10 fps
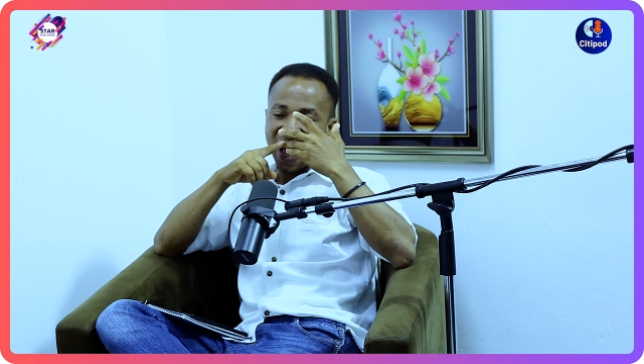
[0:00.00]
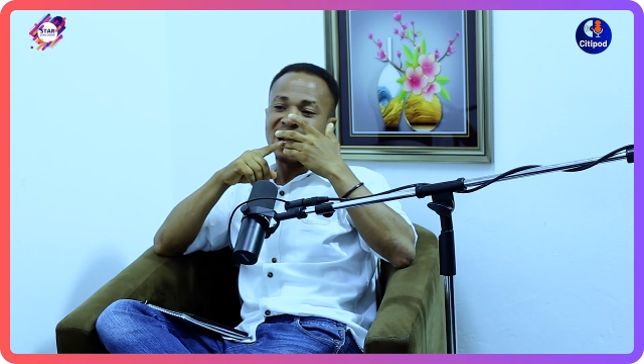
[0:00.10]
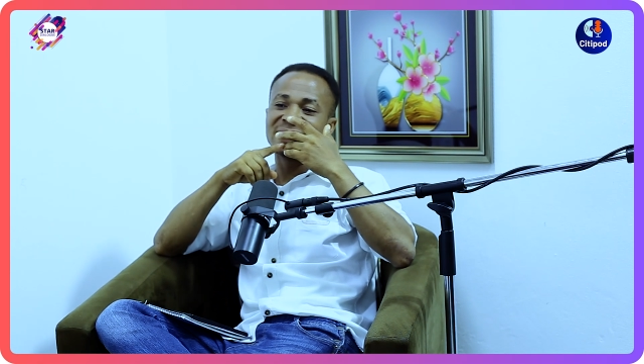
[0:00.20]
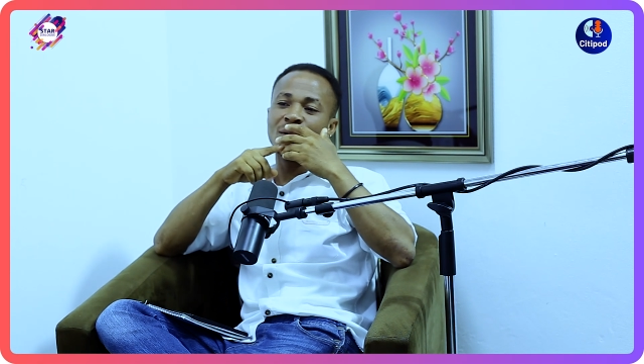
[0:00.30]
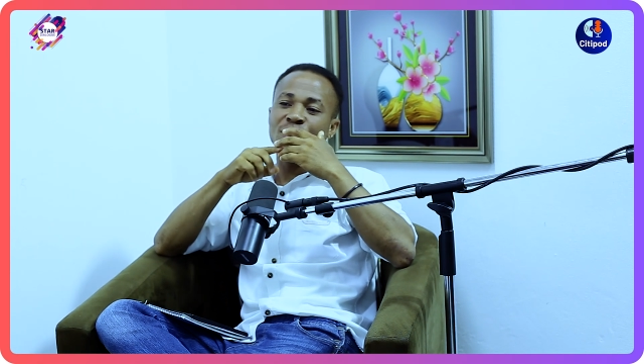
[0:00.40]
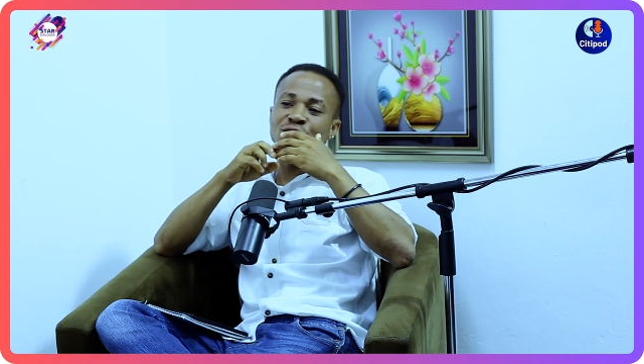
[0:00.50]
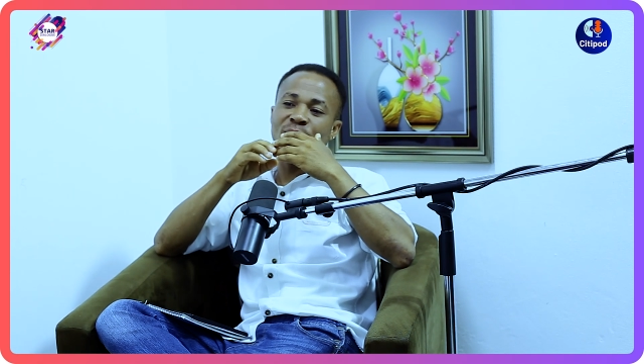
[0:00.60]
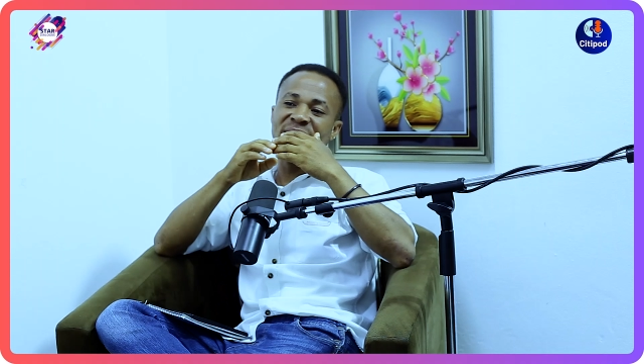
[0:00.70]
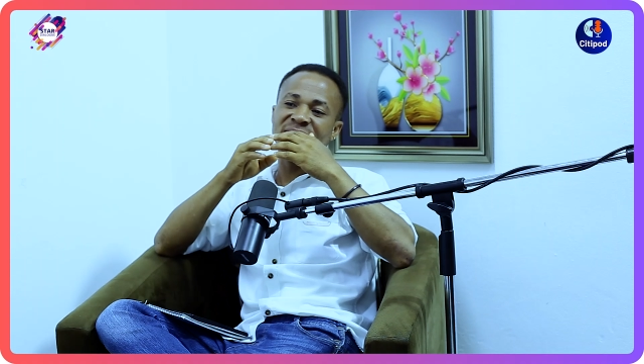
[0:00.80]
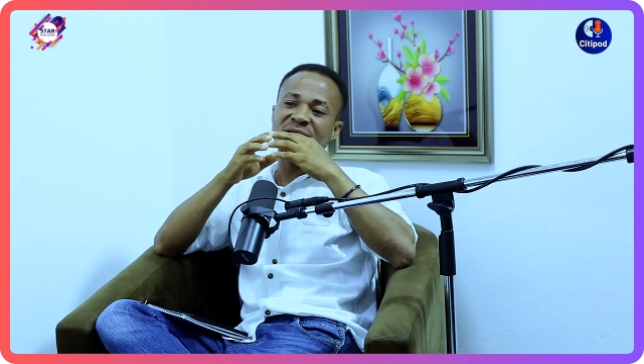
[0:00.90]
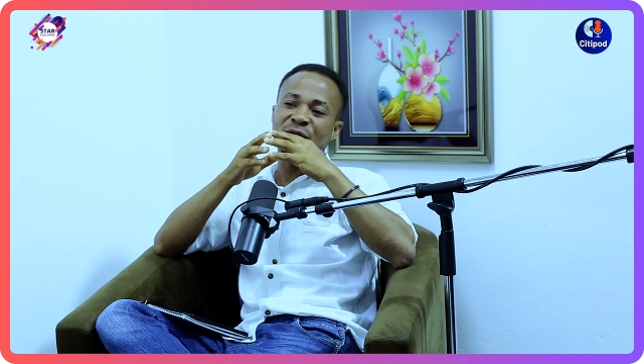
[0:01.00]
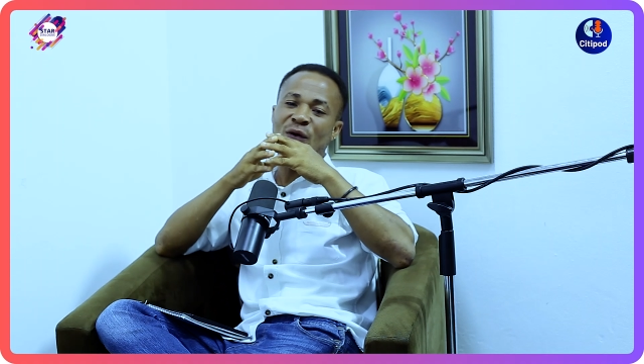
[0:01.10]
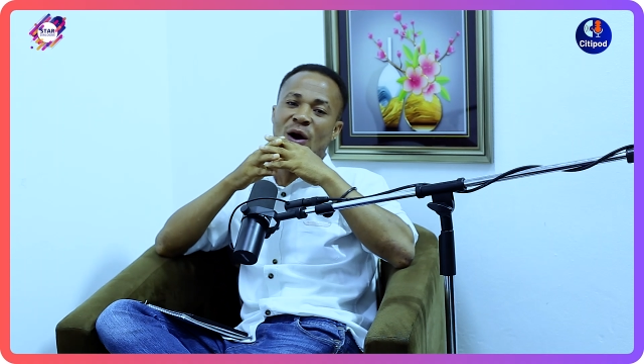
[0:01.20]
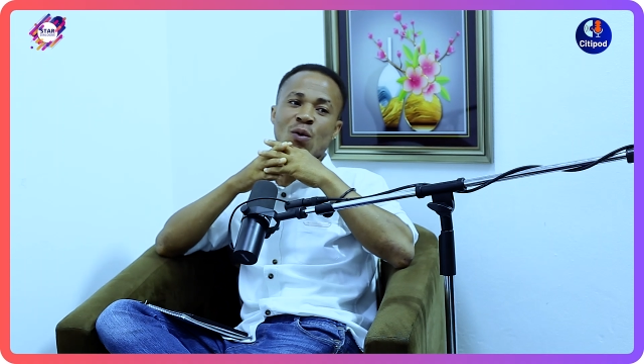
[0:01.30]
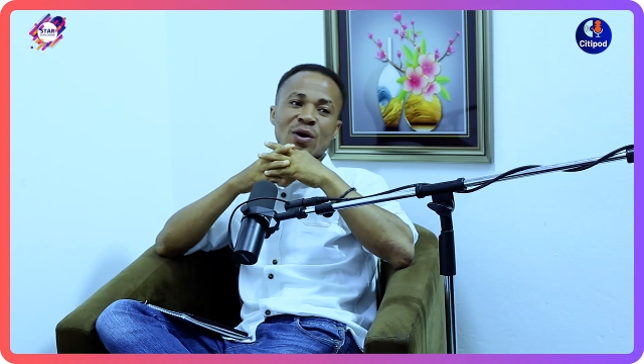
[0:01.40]
Ajay was nominated
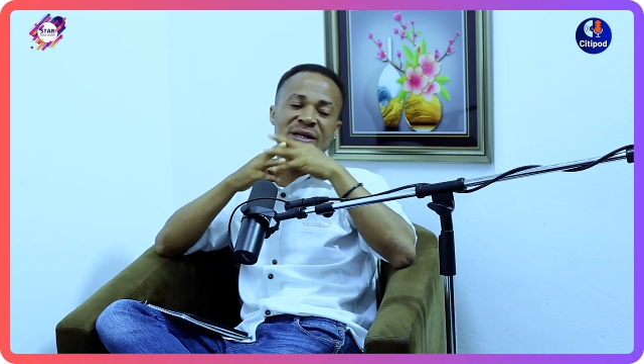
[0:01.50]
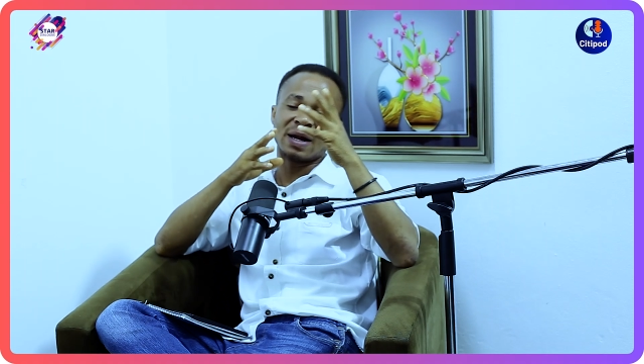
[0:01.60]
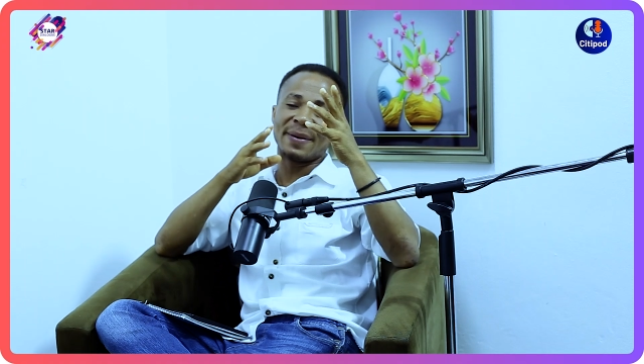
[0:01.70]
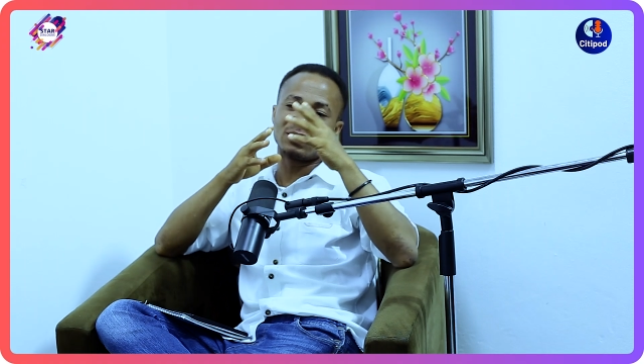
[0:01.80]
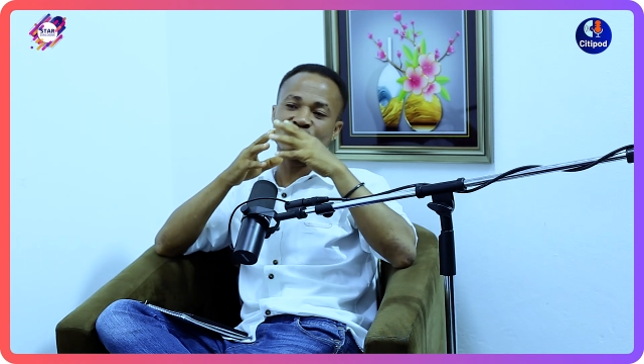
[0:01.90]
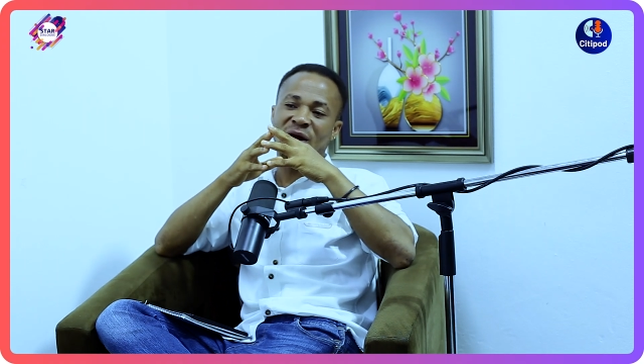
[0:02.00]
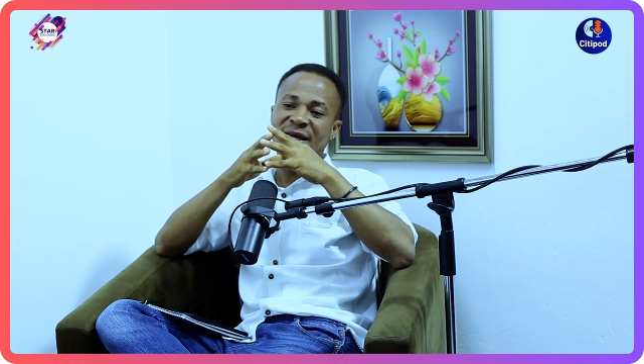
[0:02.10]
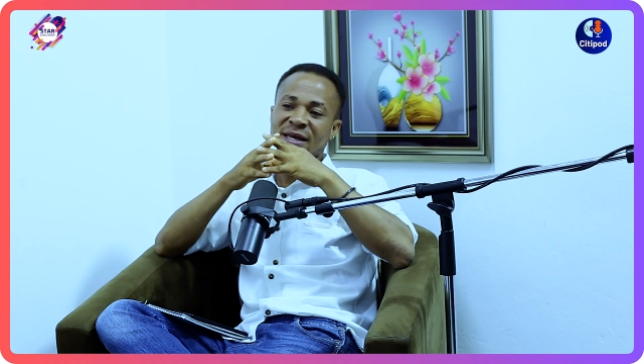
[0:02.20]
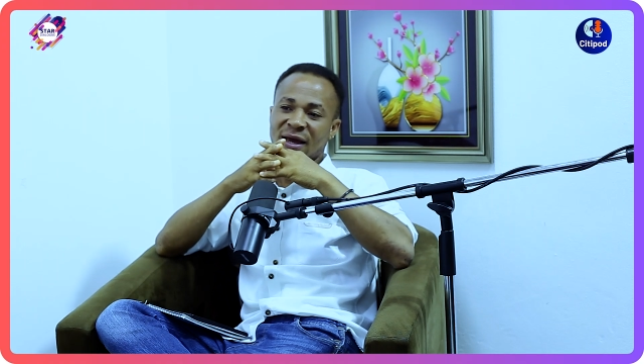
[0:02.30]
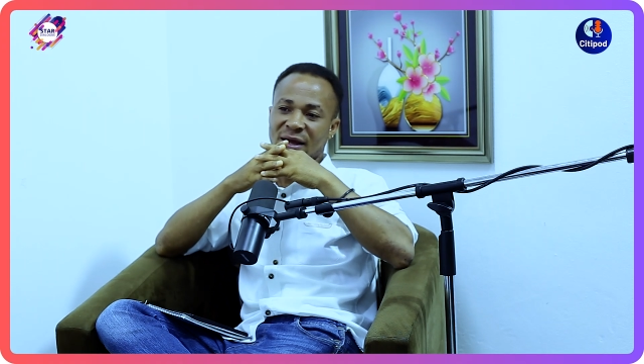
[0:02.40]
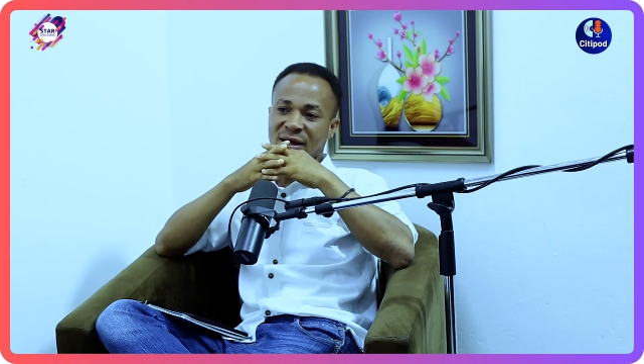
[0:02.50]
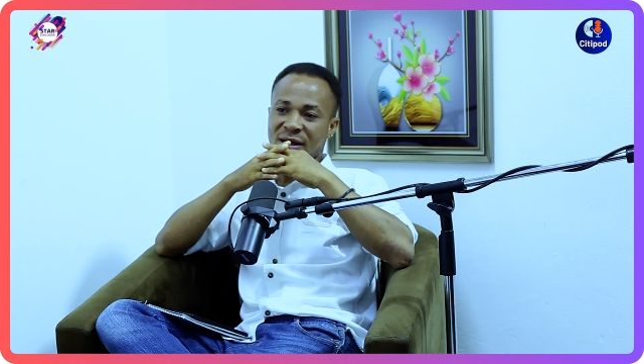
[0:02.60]
for award in that particular year,